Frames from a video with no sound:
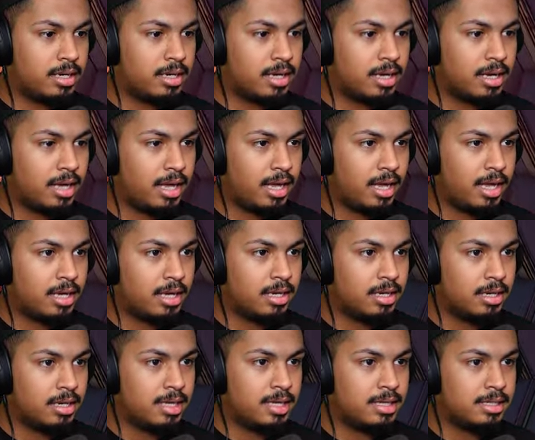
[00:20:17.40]
in the
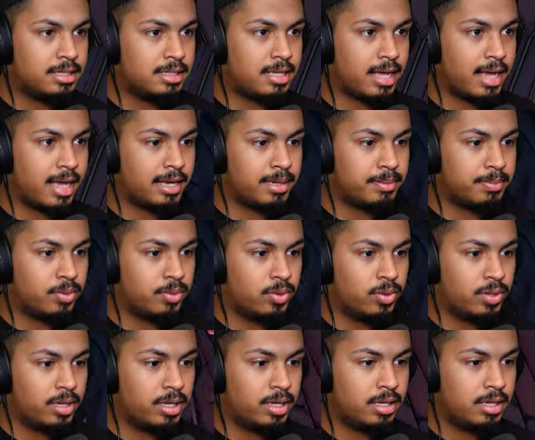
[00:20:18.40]
hell is that,
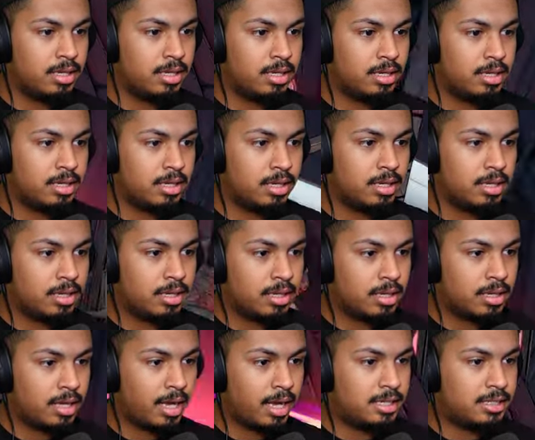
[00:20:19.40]
boy?
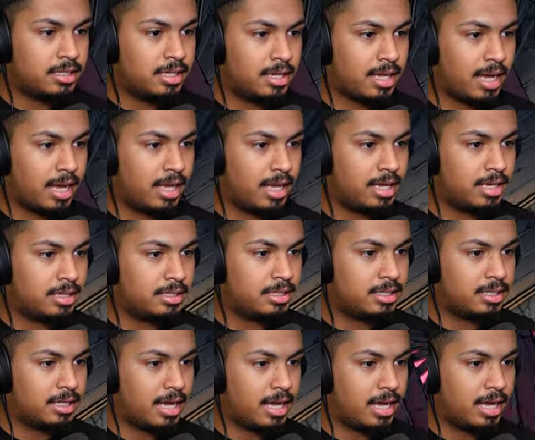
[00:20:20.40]
Hey, chill out,
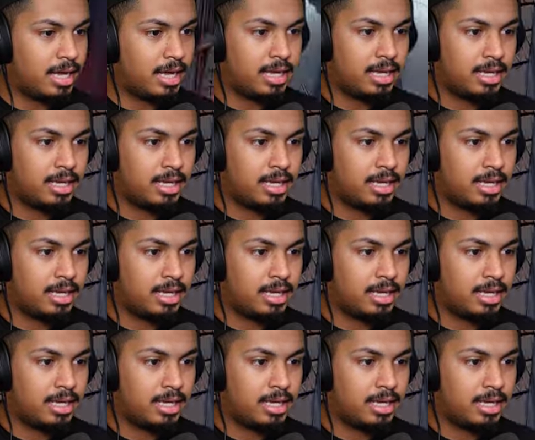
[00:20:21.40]
chill out.